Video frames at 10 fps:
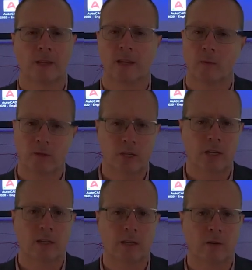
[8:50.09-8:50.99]
And once
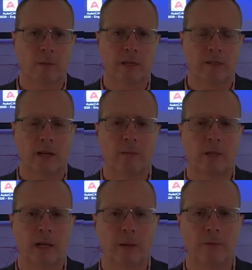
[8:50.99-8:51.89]
again, that'll be
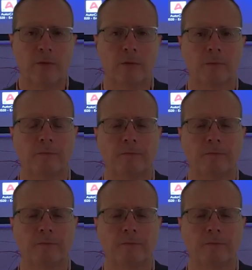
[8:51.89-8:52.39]
time-lapse,